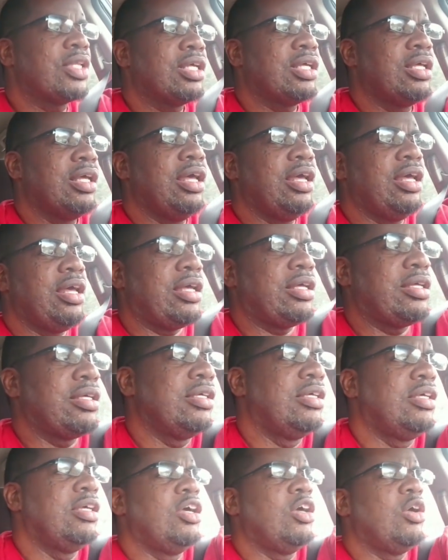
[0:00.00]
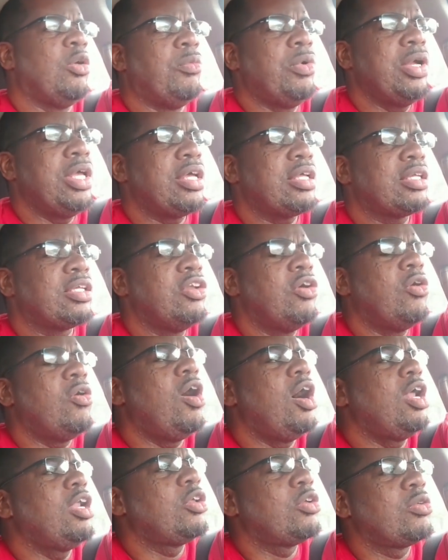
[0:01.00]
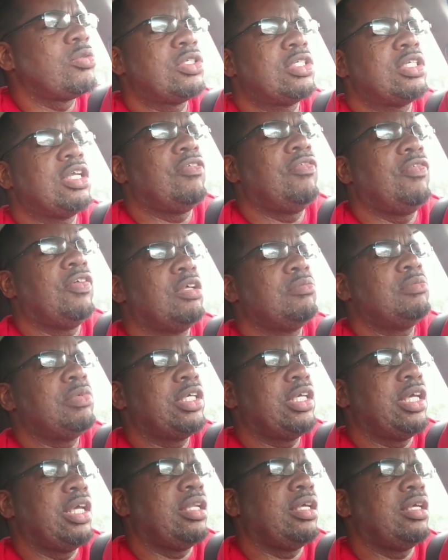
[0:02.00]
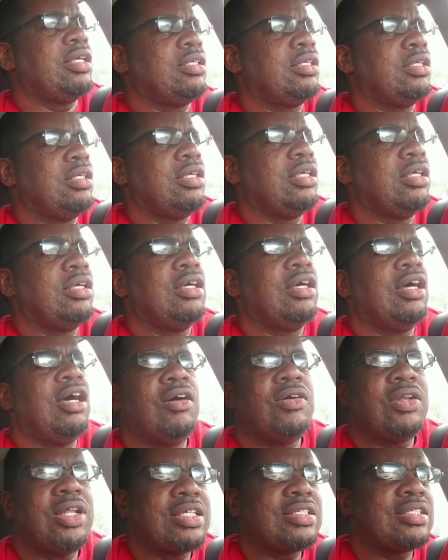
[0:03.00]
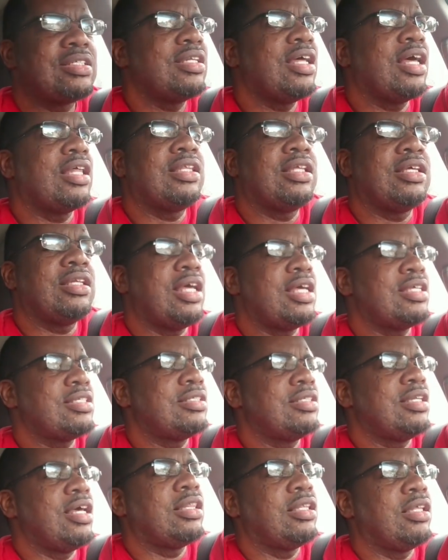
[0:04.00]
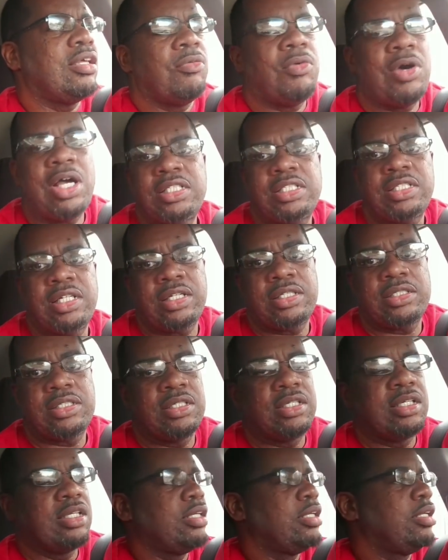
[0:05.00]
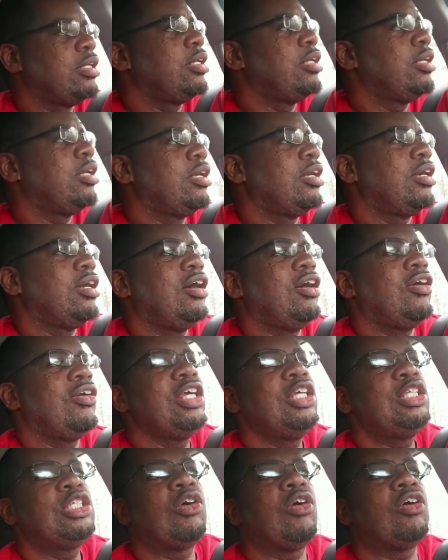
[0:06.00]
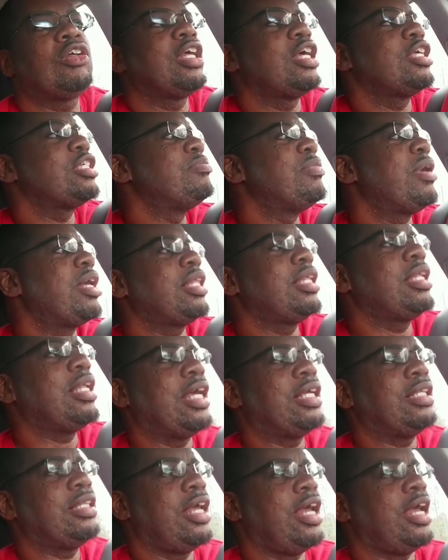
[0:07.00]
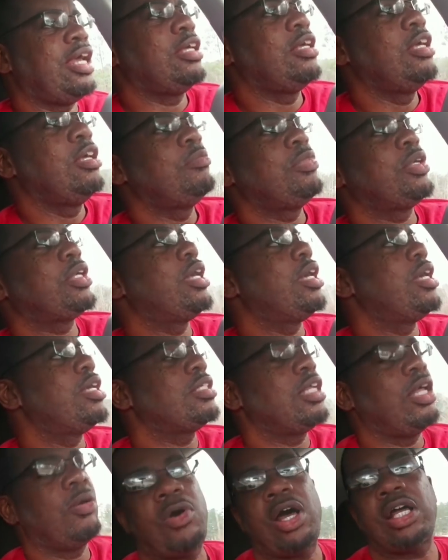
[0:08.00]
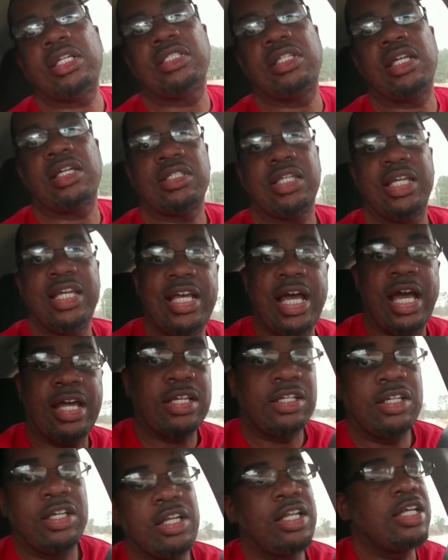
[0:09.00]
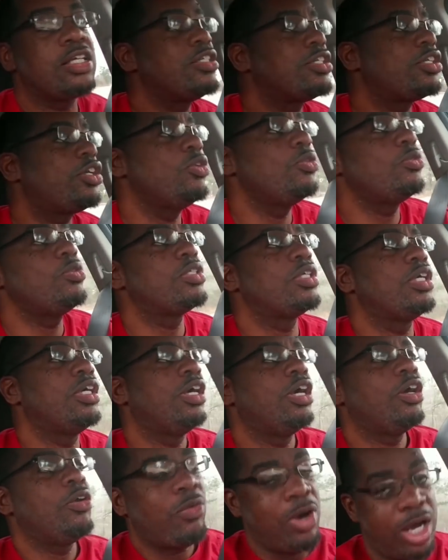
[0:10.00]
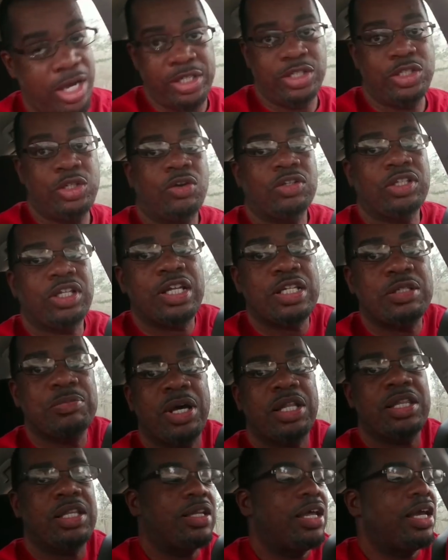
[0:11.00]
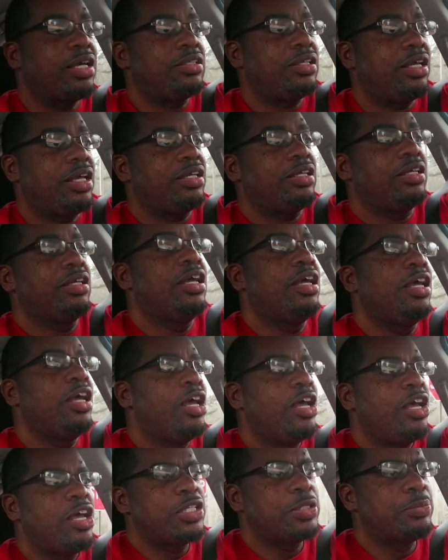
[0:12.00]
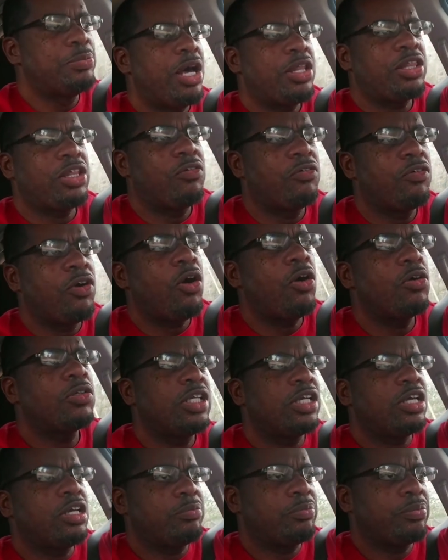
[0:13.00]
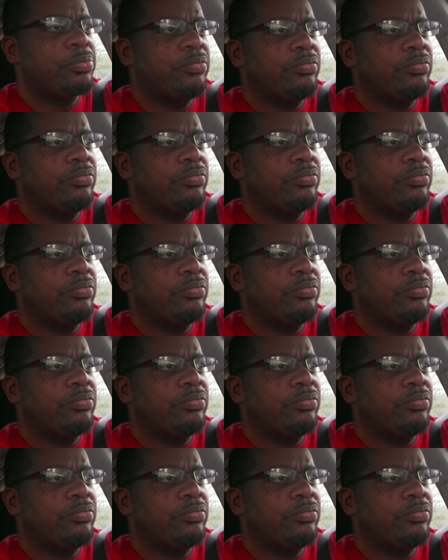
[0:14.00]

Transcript: Yeah. We ignore little stuff in the beginning. Oh, that's nothing. That's nothing. Watch this. Oh, he talked to his mother like that because, and watch this, he got a good excuse why he talked to his mother like that. His mother wronged him.